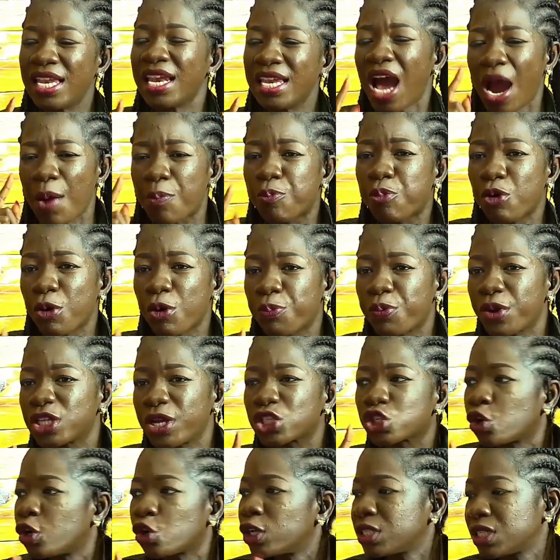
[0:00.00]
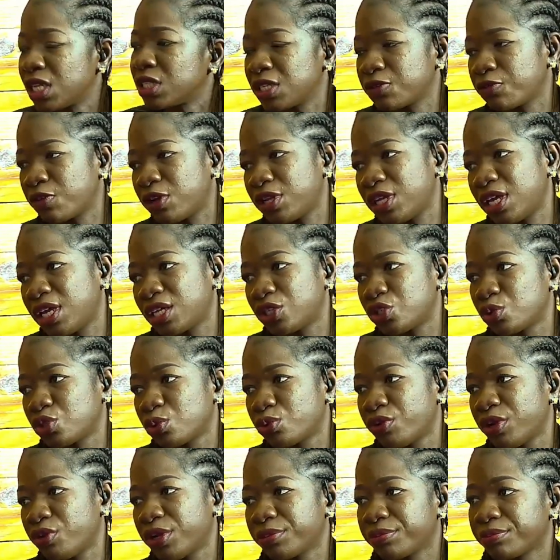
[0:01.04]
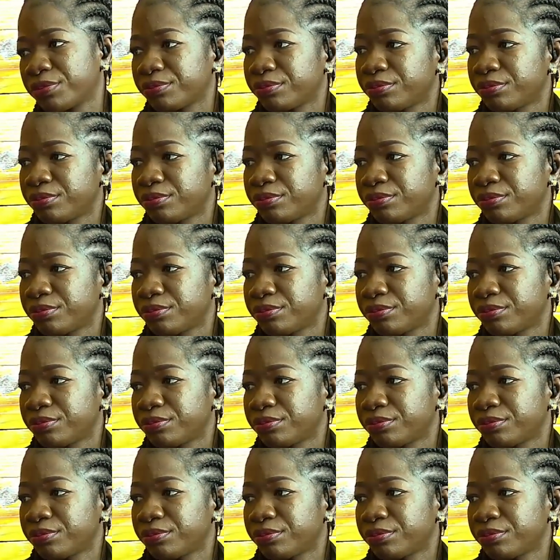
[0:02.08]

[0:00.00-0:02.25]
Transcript: inappropriate content for their children?